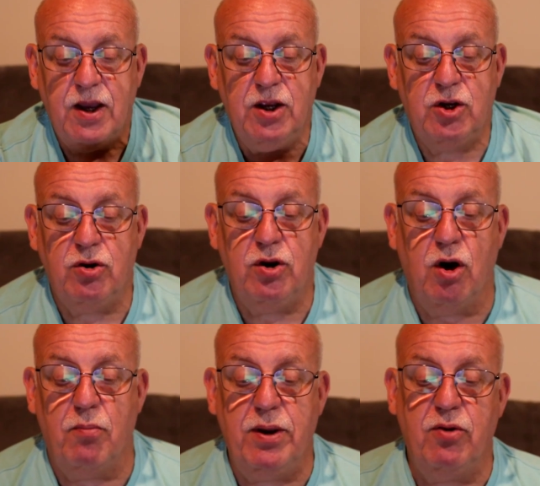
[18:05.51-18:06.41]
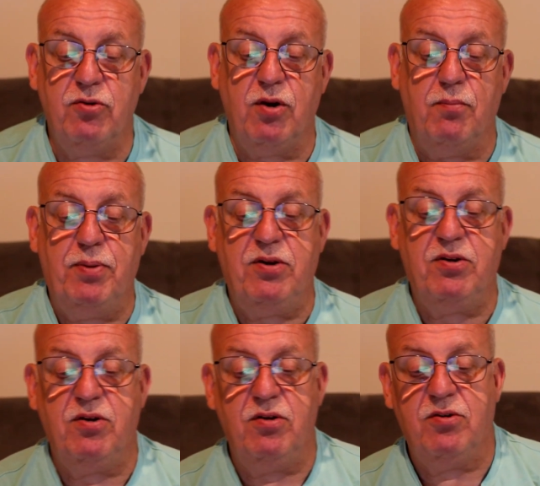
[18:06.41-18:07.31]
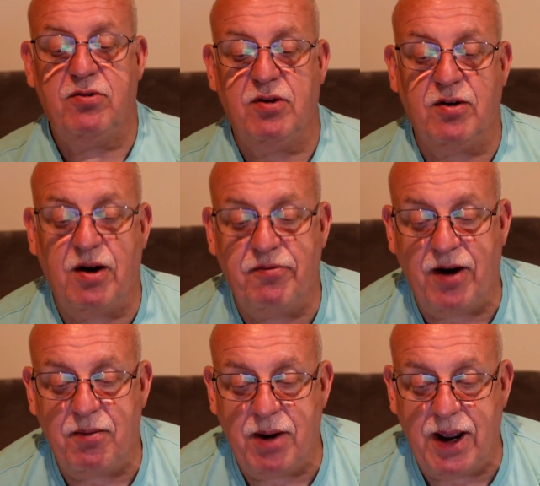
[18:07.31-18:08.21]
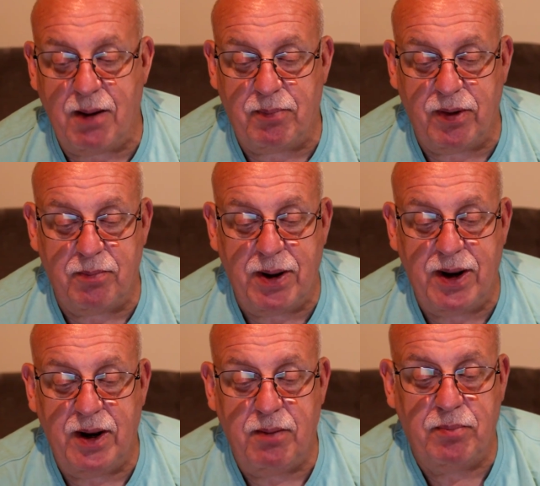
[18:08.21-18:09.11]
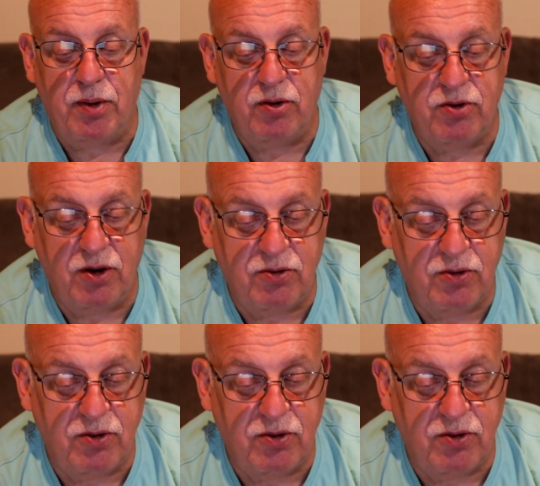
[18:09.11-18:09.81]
It should not be used on pistons as the graphite may hamper the bedding in process.